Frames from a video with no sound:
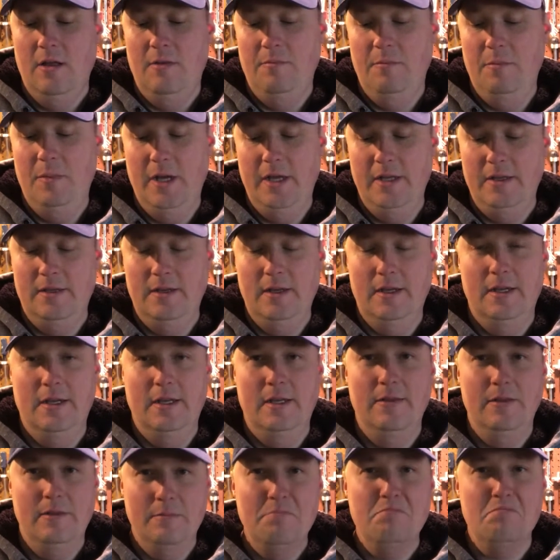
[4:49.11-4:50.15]
but
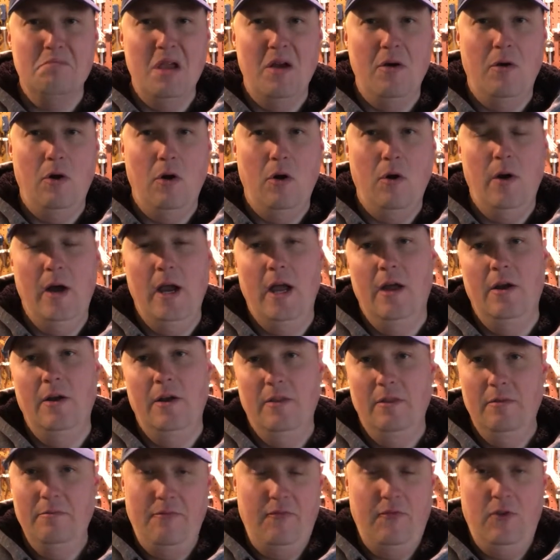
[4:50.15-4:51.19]
they were
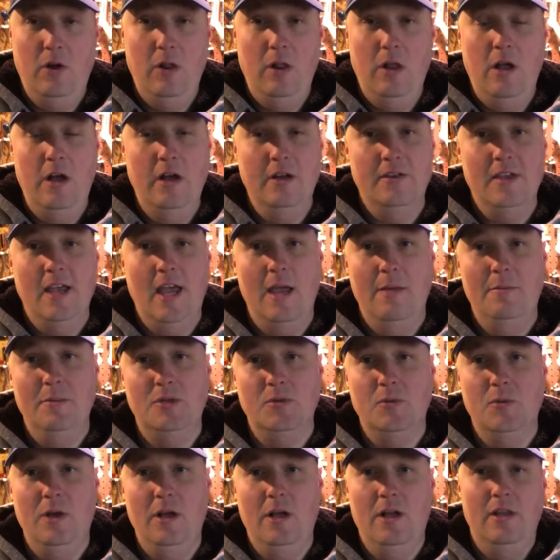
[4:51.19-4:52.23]
around for a long time as
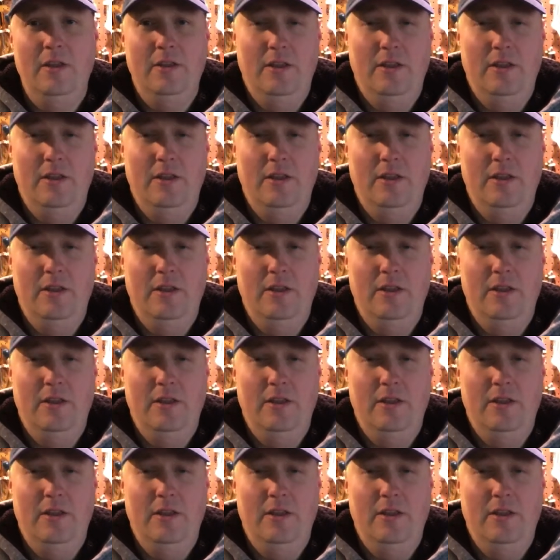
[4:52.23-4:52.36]
well,